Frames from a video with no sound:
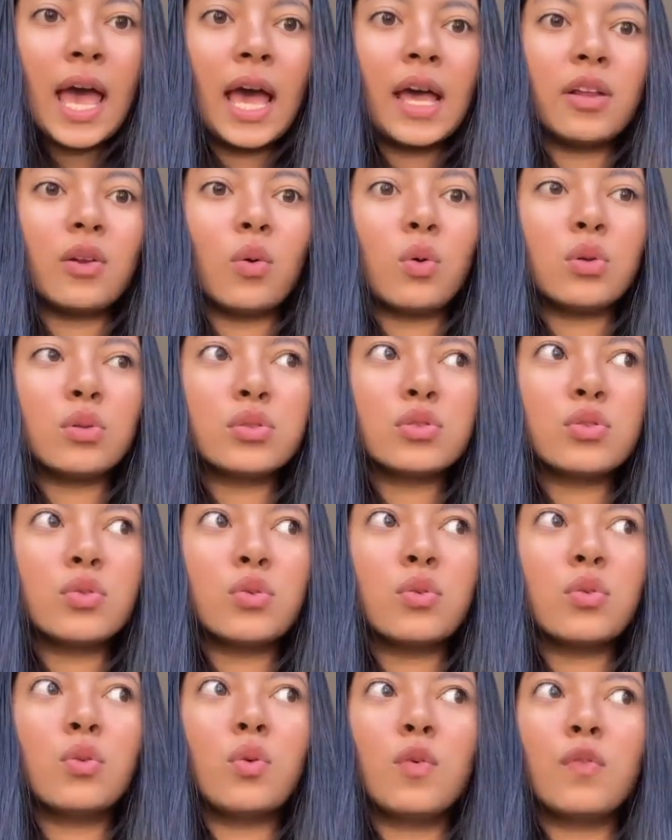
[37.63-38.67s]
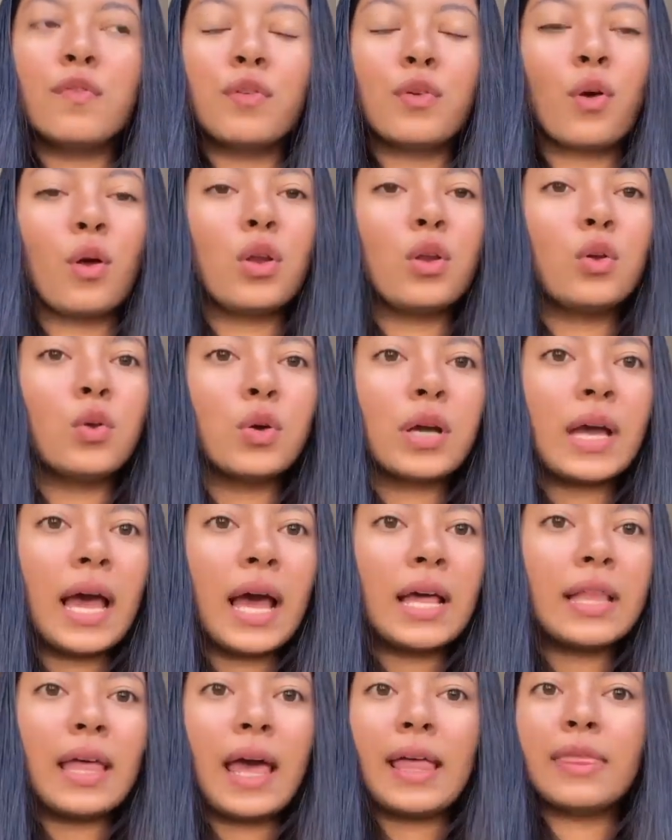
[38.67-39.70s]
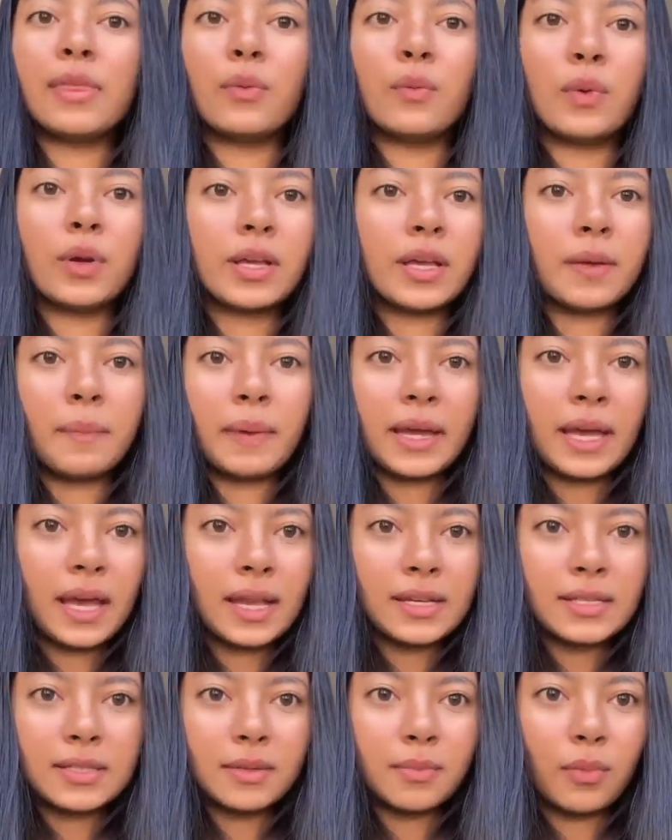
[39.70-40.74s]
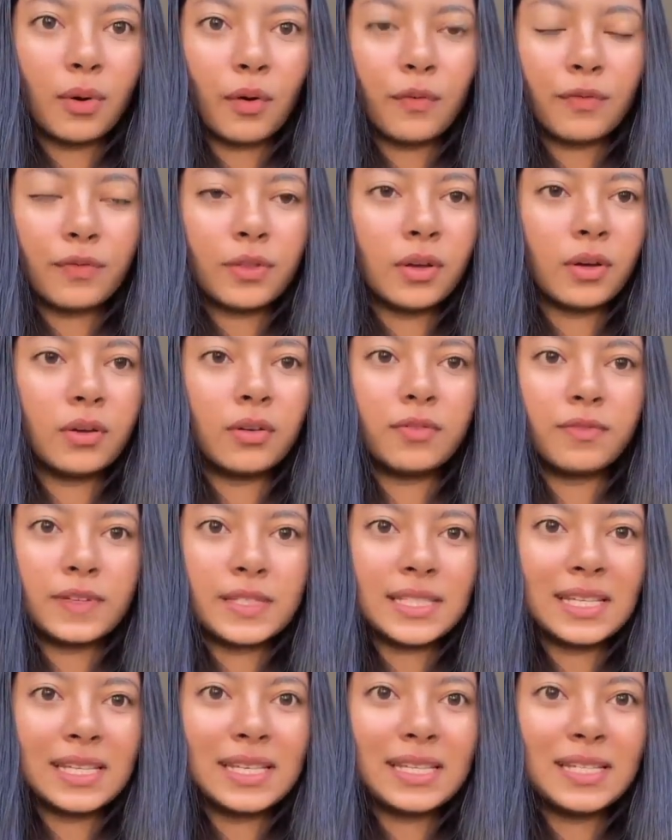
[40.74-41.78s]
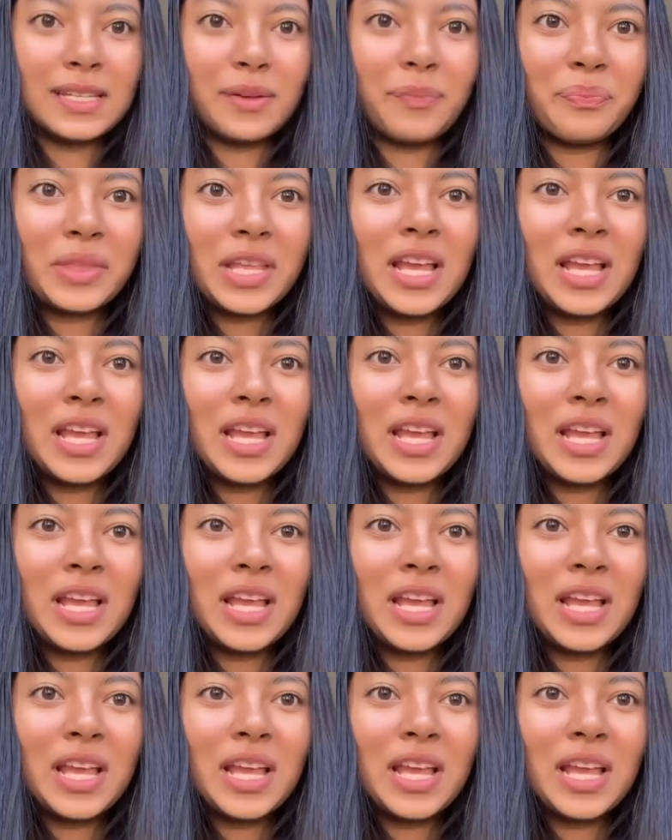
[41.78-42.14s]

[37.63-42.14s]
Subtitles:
and also overall look at the working mechanism of the facility.